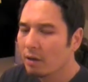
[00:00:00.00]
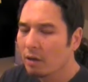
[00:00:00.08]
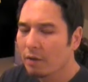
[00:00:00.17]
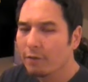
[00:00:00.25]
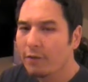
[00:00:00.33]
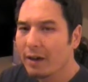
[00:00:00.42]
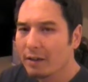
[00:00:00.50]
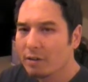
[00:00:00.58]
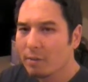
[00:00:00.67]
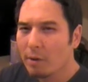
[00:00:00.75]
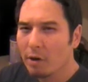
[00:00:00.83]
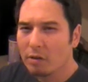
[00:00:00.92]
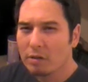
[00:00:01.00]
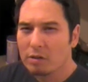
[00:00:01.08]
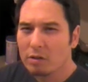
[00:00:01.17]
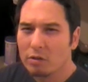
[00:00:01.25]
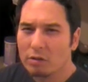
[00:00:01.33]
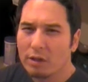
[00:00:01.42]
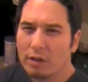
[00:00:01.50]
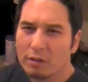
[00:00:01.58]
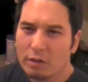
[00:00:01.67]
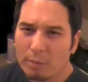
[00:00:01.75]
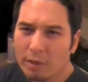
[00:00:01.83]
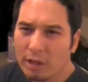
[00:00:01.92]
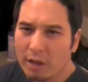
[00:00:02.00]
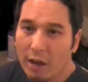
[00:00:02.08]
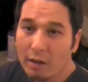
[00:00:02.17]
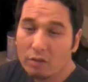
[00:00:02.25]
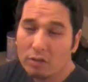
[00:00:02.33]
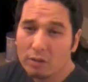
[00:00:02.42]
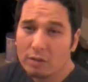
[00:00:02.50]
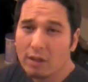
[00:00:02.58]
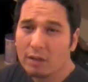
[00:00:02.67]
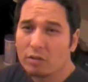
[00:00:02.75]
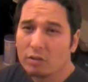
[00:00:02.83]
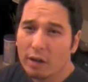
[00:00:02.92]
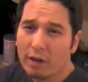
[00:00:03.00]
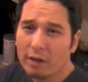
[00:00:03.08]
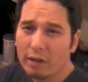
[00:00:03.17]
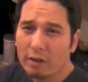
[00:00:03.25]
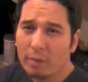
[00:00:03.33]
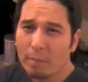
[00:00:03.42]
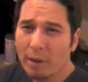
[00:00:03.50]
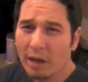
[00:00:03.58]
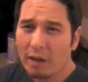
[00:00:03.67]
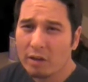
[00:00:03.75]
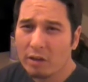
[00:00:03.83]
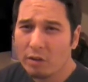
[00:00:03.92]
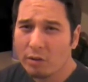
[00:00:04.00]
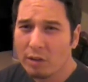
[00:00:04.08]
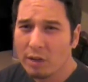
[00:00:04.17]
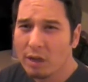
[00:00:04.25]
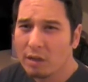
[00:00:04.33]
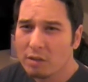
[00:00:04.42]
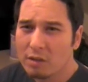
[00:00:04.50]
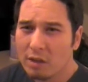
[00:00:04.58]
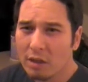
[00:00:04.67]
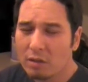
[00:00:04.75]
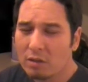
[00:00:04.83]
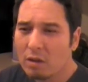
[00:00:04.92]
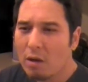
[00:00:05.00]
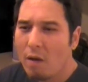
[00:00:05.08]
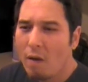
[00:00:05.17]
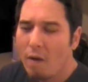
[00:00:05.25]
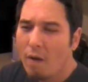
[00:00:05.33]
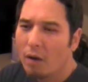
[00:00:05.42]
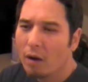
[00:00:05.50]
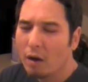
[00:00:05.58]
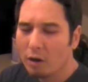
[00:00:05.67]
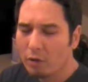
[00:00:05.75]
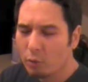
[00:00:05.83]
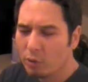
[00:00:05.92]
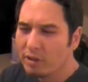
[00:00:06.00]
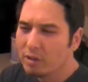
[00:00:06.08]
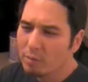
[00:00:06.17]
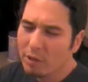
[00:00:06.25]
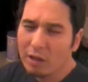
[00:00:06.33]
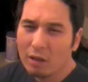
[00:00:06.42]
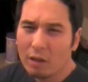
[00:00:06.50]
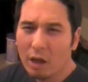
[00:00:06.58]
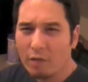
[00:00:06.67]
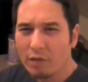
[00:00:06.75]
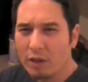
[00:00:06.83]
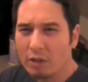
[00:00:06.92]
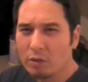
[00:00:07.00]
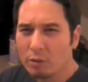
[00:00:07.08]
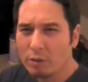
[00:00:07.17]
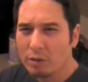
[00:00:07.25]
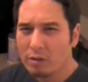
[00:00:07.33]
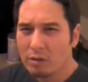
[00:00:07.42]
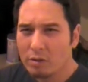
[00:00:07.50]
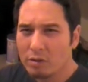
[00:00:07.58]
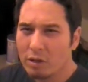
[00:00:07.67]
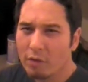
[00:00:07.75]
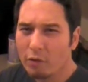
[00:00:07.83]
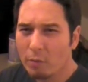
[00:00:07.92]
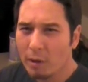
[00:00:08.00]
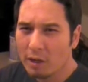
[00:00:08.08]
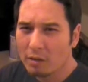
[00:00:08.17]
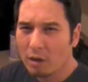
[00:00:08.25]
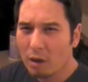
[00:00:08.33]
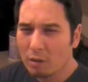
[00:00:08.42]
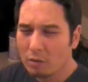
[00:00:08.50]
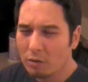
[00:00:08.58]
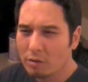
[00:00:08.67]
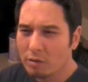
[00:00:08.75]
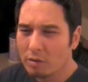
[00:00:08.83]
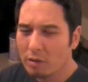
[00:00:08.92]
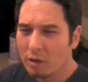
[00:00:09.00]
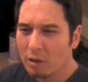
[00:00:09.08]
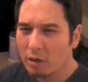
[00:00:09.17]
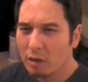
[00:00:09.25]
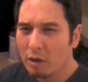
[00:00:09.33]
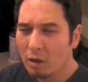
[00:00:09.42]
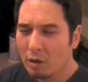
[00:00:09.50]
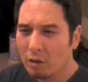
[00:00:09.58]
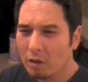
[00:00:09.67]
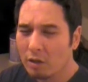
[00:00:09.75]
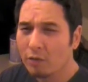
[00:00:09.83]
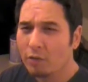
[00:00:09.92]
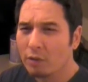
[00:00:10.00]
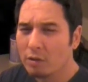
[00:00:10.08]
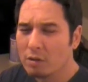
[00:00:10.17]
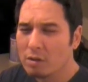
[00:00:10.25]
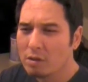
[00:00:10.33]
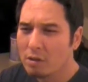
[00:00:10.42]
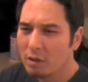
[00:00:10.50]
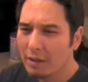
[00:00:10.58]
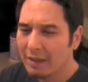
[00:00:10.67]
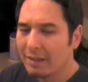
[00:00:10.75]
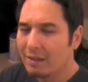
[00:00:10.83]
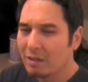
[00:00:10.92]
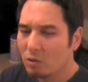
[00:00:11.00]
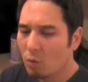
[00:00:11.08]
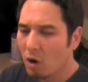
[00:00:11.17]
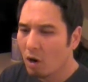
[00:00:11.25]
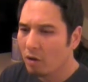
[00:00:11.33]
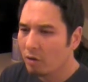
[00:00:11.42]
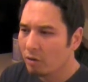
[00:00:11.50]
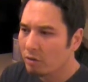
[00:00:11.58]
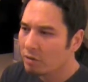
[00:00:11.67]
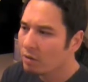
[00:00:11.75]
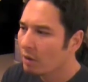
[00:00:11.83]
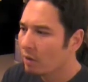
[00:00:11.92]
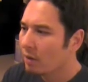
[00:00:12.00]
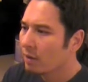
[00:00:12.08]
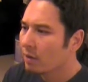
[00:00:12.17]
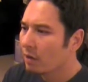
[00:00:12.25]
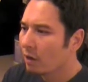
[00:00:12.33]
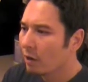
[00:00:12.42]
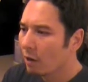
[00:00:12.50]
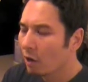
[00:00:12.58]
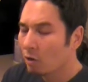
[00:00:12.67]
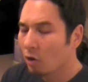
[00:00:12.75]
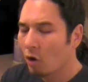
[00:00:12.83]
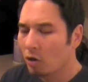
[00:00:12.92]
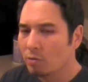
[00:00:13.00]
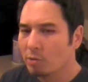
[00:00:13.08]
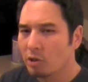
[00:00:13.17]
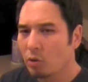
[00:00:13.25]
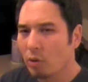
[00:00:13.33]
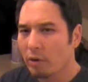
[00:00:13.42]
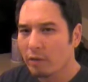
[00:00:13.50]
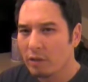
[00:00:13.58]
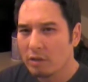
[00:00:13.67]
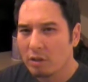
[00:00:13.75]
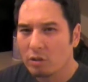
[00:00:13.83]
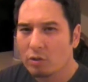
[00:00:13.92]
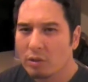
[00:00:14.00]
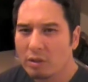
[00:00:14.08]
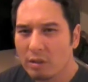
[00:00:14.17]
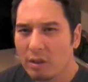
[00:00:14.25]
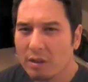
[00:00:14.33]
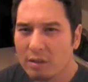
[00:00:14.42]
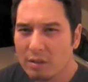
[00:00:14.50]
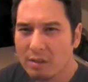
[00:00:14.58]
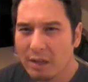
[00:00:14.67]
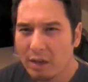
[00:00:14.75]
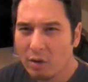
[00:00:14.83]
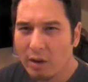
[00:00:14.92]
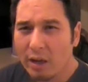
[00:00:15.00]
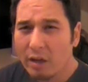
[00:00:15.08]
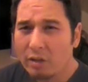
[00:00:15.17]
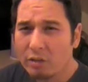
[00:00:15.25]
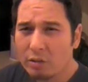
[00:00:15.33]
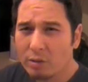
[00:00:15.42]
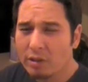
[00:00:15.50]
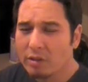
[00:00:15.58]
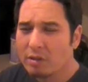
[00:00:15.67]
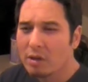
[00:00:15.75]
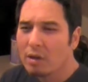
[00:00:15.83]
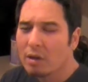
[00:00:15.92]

In fact, the American Association of Pediatrics has actually tried to get them banned here in the United States. The reason being a lot of injuries that are suffered by toddlers and infants in these walkers. A large majority of these injuries they sustain are head injuries.